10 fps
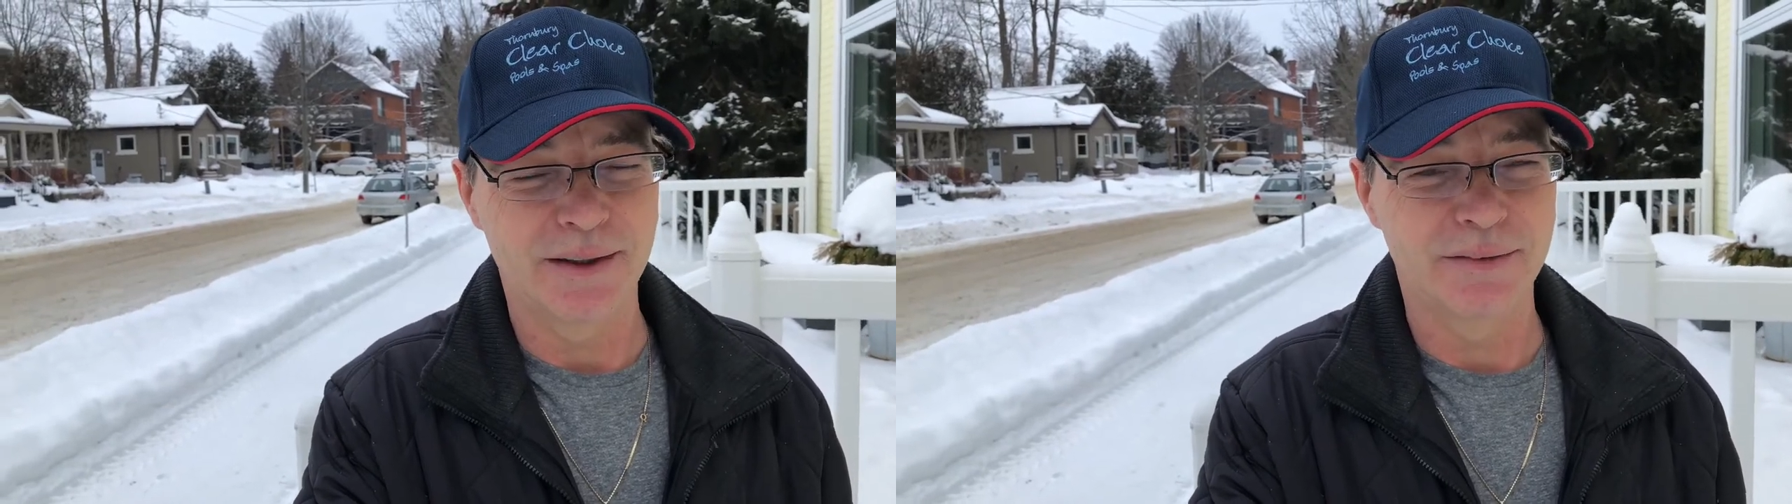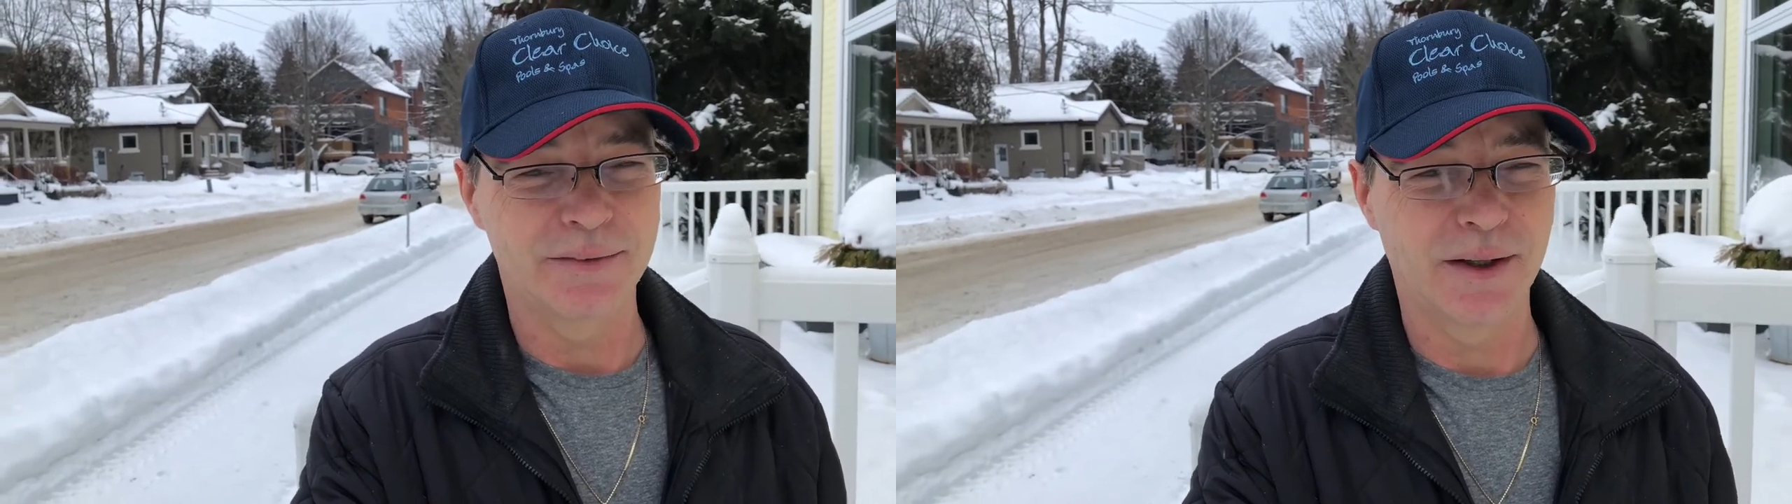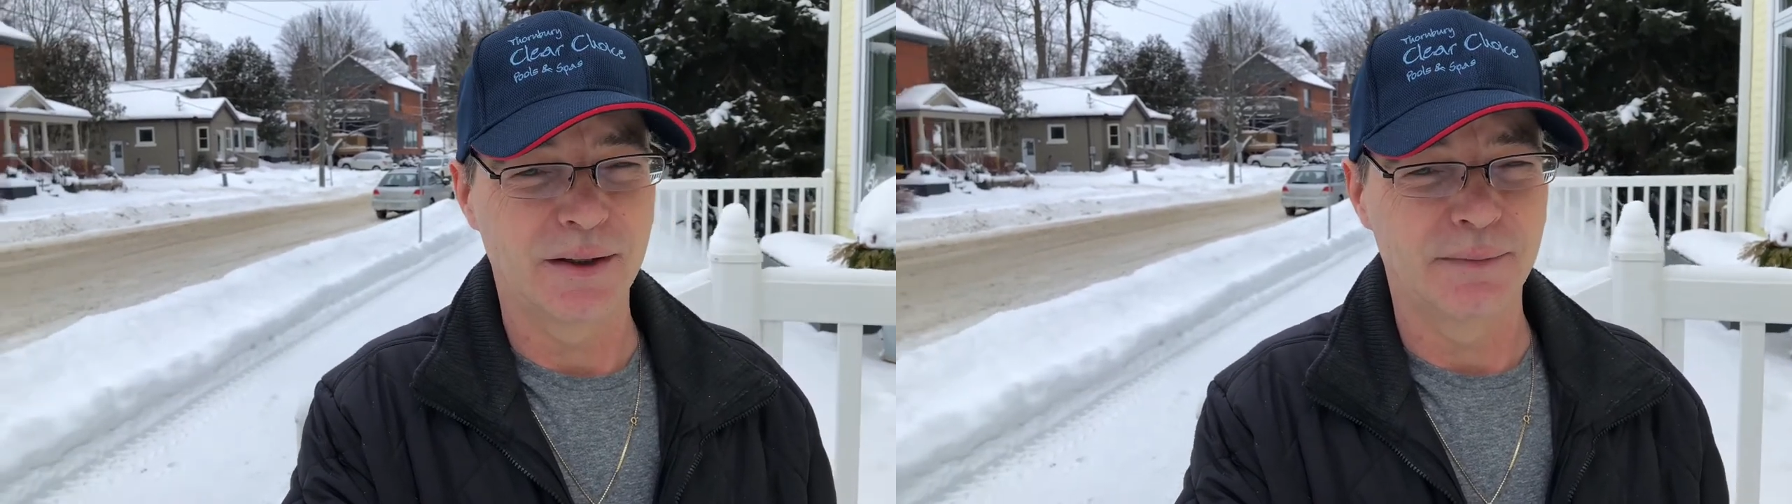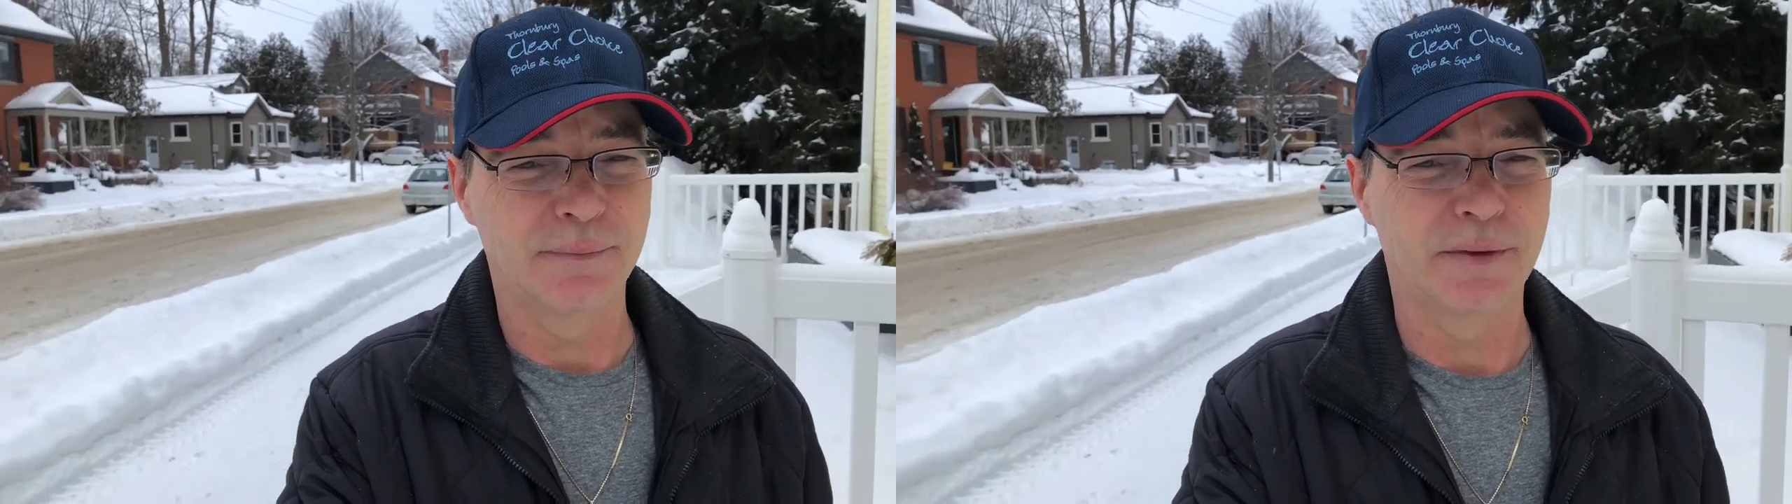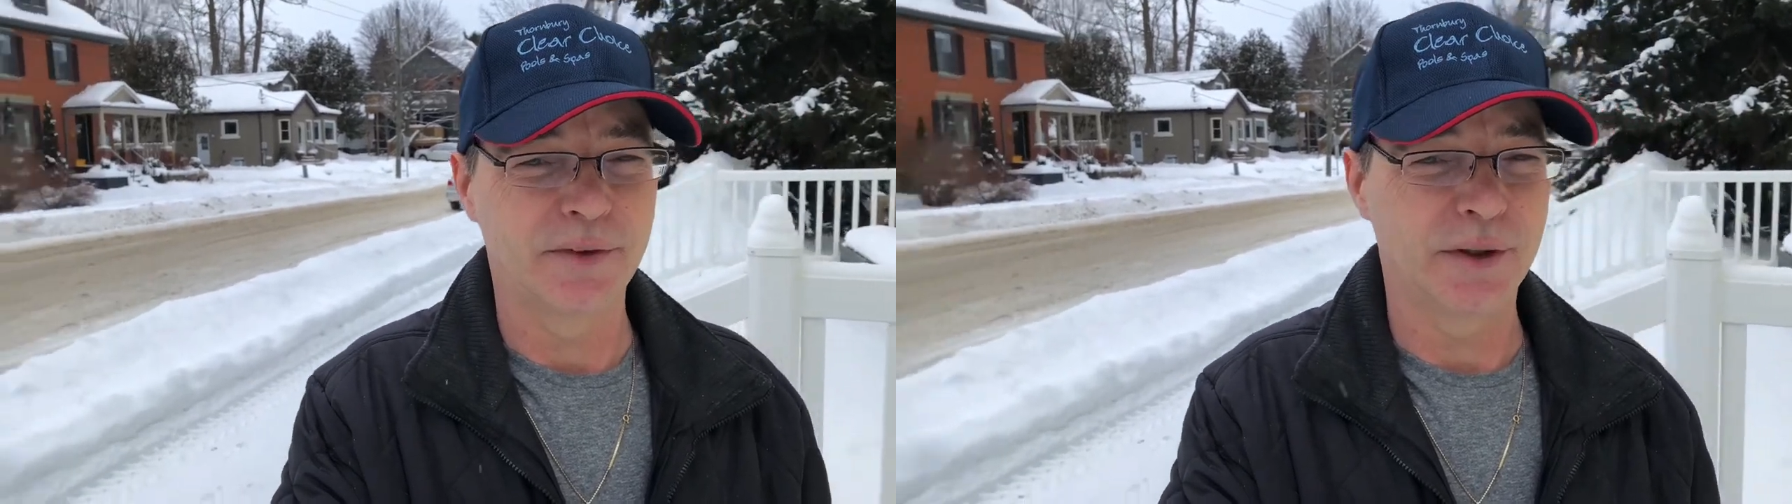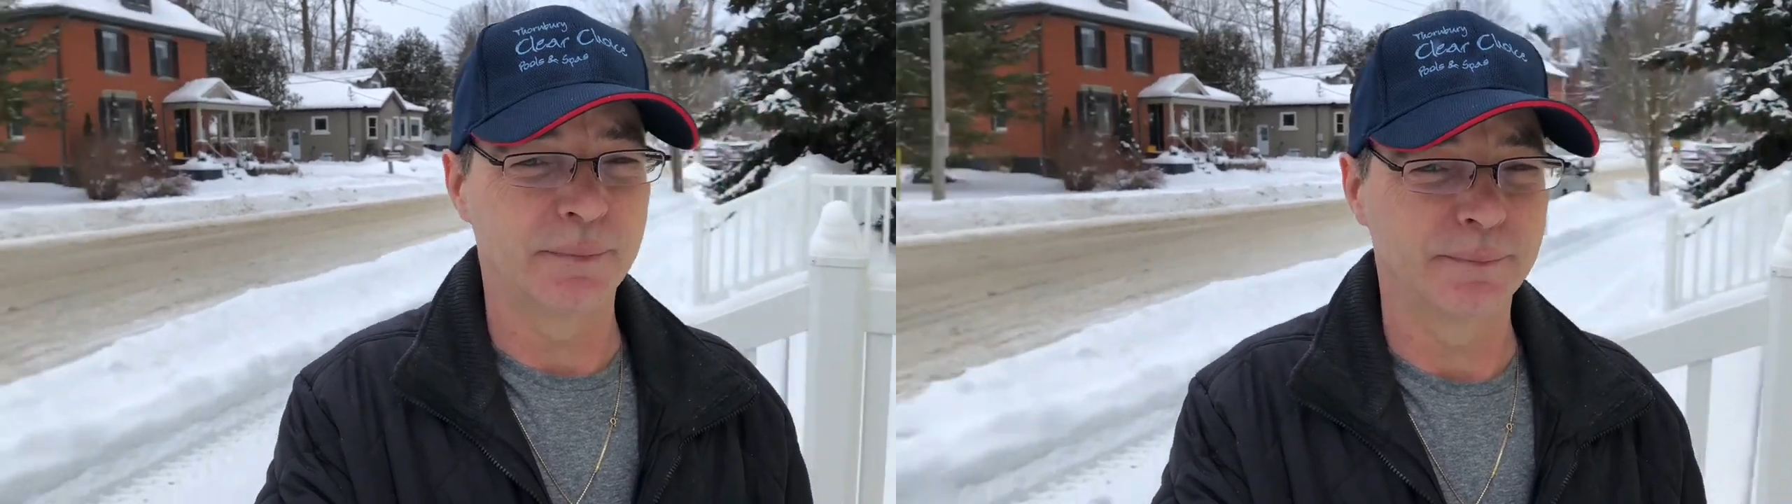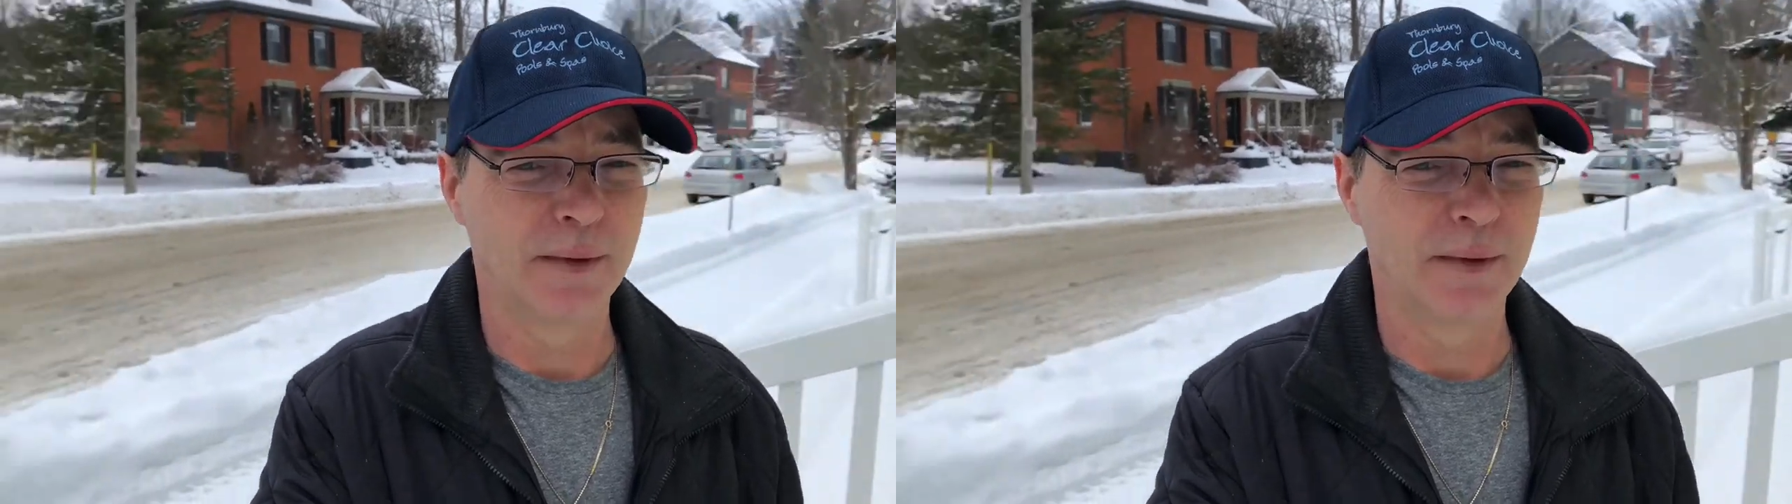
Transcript: is here,